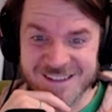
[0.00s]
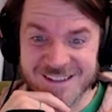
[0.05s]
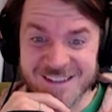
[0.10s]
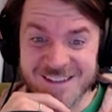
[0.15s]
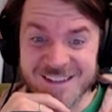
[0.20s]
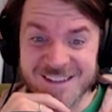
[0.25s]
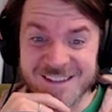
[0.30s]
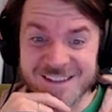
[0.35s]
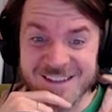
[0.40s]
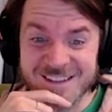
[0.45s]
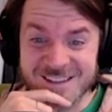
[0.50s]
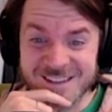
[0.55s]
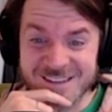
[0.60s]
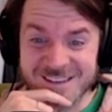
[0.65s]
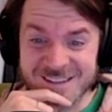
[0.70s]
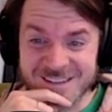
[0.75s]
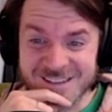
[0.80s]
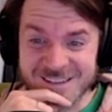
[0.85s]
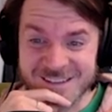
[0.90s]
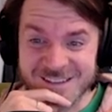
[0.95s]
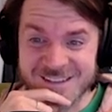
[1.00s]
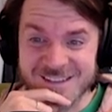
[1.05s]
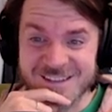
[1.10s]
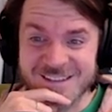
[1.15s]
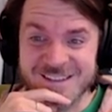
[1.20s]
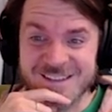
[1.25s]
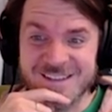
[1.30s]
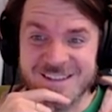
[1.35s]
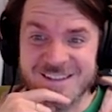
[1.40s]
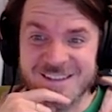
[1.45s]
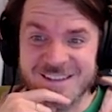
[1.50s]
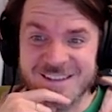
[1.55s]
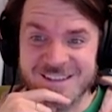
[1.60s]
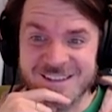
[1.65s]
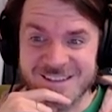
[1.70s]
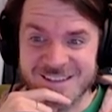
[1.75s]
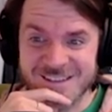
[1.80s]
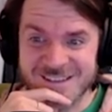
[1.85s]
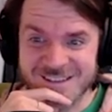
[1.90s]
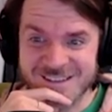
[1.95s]

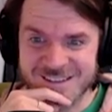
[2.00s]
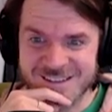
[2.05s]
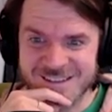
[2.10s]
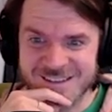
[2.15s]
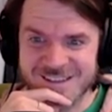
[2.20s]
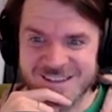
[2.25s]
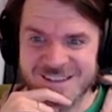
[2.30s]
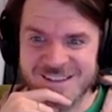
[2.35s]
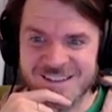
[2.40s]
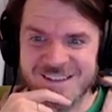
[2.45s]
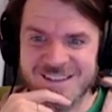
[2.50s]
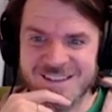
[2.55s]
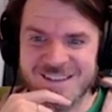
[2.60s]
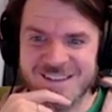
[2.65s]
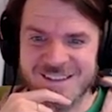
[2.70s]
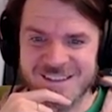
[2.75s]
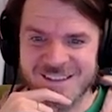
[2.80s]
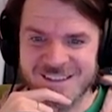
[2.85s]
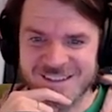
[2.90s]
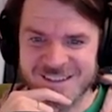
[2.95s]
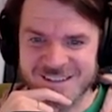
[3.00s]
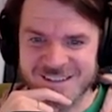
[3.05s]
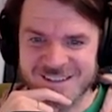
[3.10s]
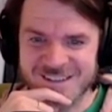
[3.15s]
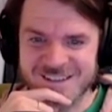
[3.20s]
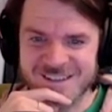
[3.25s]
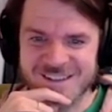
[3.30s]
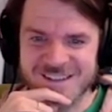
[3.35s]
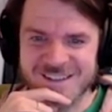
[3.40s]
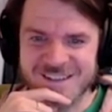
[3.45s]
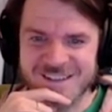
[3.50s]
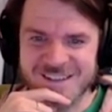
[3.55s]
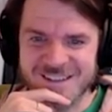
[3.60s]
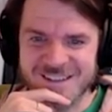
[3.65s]
The person shown says nothing.